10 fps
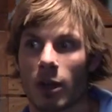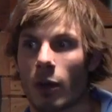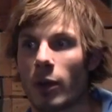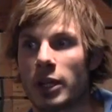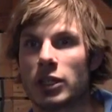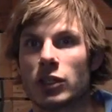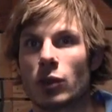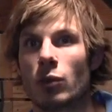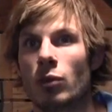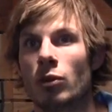going to
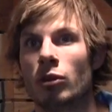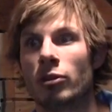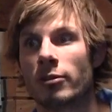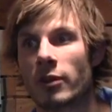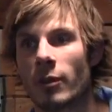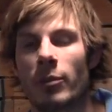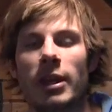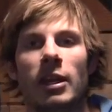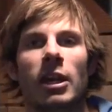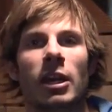school,
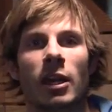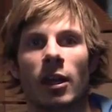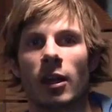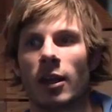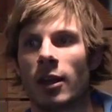competing,